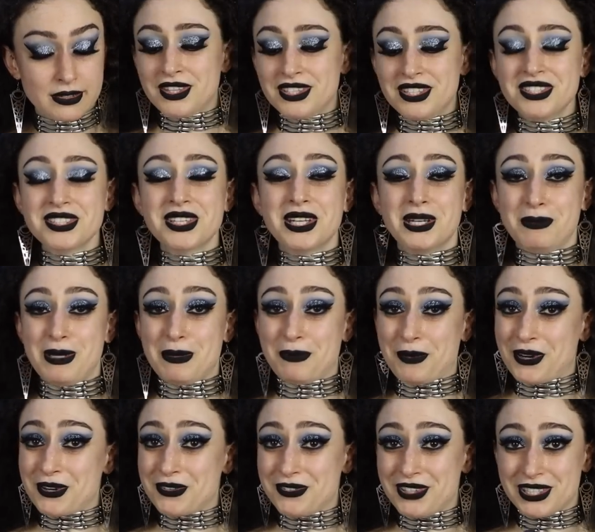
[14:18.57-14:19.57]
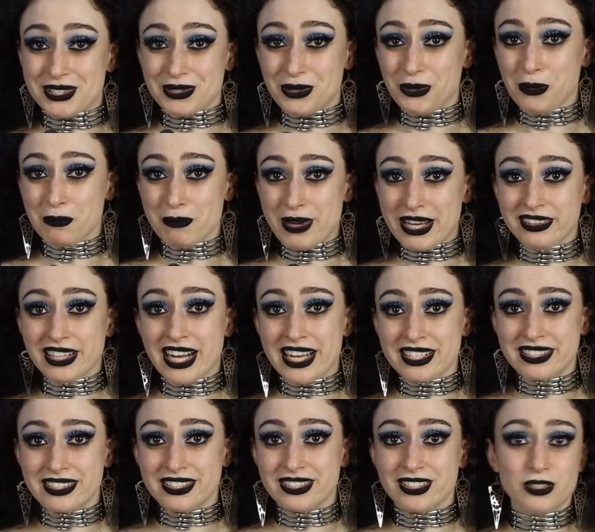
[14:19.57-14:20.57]
This is gonna be perfect to hold my
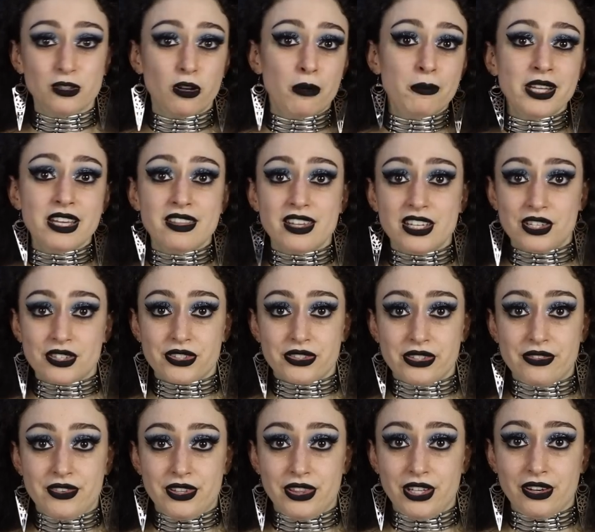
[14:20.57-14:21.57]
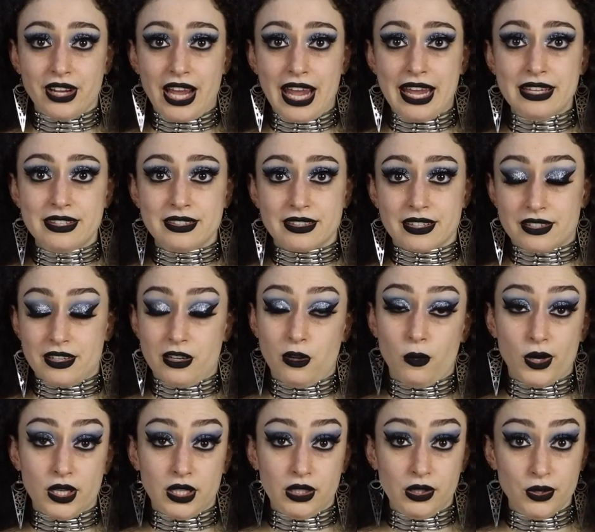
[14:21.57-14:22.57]
glasses because normally they just live in their case because I don't
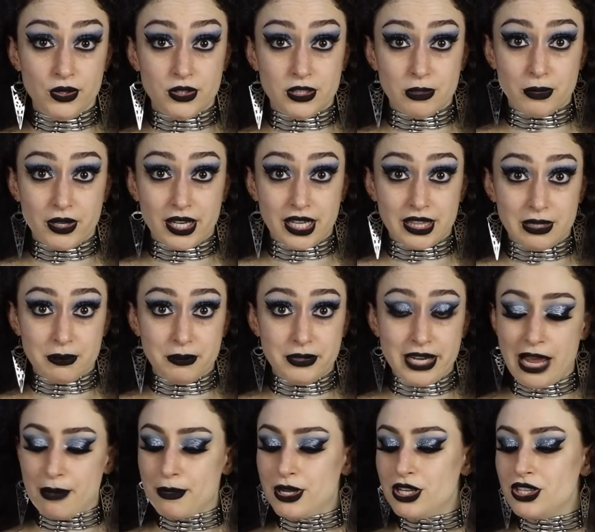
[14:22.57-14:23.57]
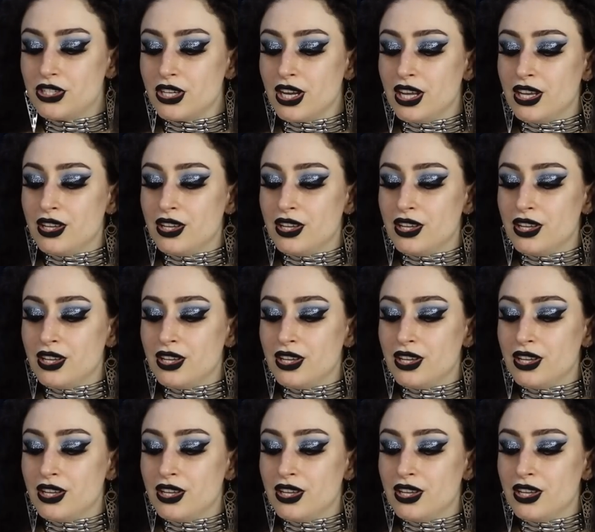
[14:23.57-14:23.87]
want to lose them or get them damaged.